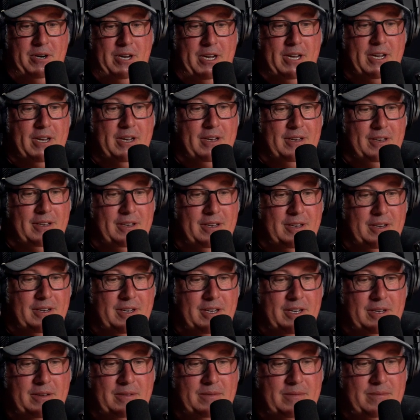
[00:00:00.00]
air, you
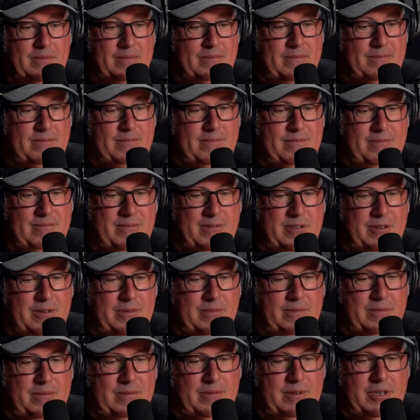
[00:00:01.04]

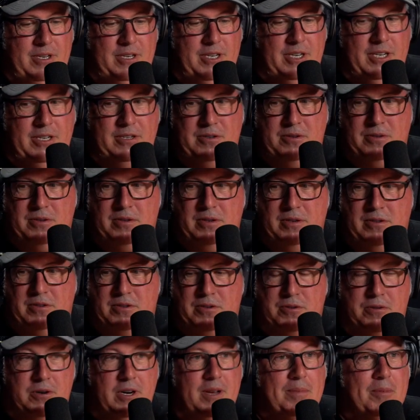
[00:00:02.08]
need
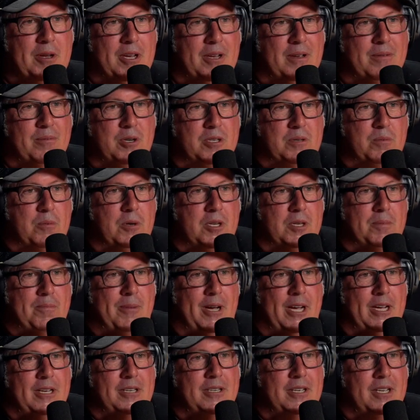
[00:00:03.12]
streaming. What's
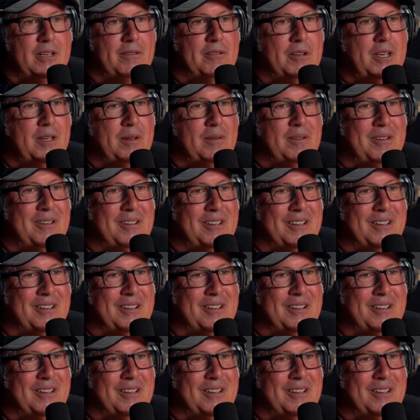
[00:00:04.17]
pay TV?